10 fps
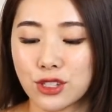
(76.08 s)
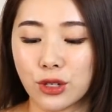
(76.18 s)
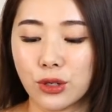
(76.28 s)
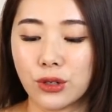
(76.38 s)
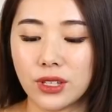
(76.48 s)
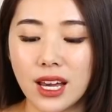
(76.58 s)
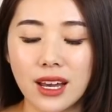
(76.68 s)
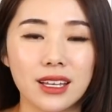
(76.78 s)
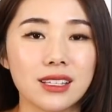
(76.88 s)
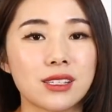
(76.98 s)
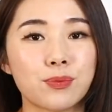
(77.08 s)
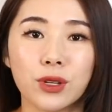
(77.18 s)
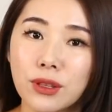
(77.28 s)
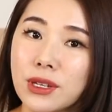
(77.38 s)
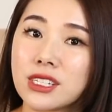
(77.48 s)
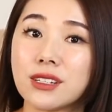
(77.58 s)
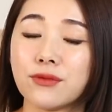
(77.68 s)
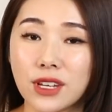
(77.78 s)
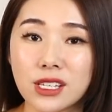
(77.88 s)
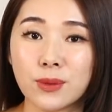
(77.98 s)
So yeah, it's pretty much an
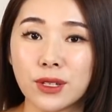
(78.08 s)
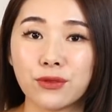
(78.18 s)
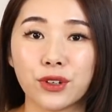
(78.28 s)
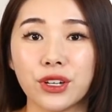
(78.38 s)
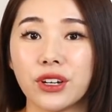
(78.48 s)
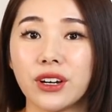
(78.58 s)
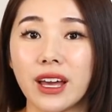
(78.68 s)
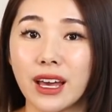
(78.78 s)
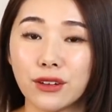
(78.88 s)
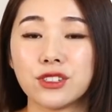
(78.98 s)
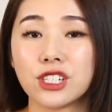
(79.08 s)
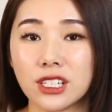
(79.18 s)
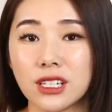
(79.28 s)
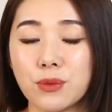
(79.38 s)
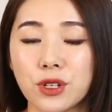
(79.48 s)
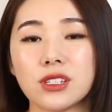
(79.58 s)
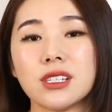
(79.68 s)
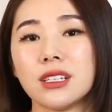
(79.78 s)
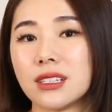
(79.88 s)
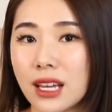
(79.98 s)
investment for your health journey because
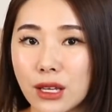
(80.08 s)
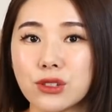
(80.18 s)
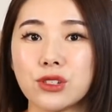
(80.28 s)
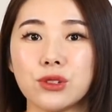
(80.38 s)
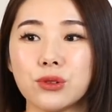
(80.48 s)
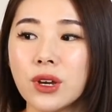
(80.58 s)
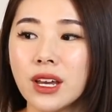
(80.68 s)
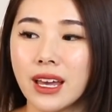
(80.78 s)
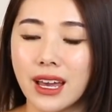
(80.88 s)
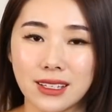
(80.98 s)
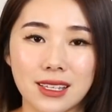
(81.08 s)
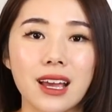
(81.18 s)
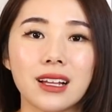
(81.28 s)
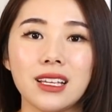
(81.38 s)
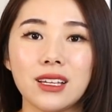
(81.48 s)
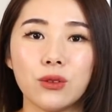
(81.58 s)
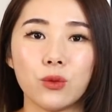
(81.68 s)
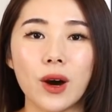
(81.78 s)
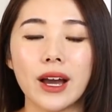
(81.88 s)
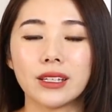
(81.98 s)
it tells you exactly
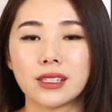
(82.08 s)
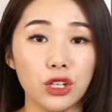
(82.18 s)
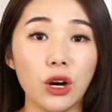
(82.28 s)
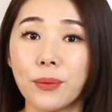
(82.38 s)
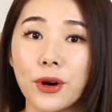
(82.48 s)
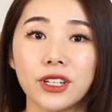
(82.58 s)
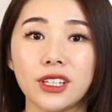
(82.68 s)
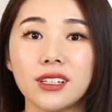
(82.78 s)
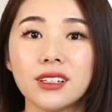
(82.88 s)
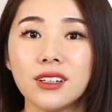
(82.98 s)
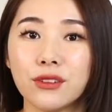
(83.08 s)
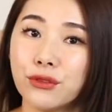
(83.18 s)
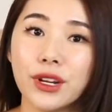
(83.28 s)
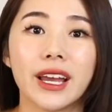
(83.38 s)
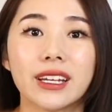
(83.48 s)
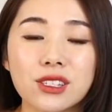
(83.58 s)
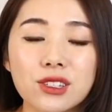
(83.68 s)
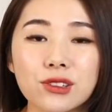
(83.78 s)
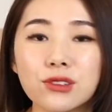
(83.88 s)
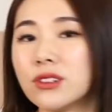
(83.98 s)
what your body
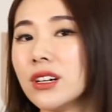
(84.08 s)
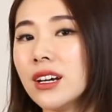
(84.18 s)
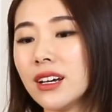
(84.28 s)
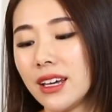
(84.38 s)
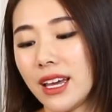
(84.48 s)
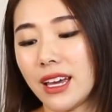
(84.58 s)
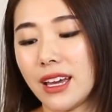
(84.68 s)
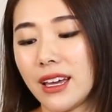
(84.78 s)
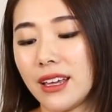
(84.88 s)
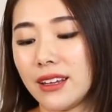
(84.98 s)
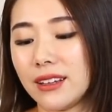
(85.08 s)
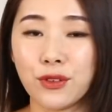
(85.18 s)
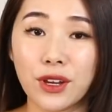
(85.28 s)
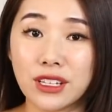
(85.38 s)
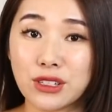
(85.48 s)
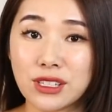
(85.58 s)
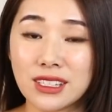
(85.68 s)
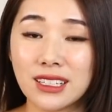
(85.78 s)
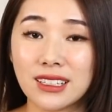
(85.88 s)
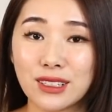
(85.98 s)
reacts to. And if you're
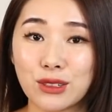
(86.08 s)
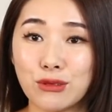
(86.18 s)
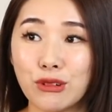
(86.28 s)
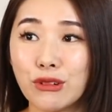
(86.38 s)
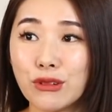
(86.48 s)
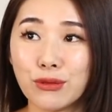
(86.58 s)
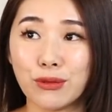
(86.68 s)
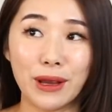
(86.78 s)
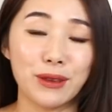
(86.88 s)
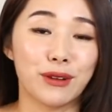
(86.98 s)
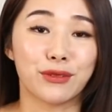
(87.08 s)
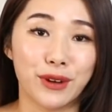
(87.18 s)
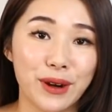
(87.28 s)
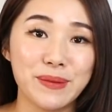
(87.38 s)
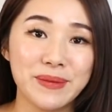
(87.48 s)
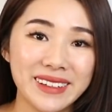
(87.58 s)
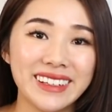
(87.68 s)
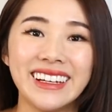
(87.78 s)
interested to know where you're from,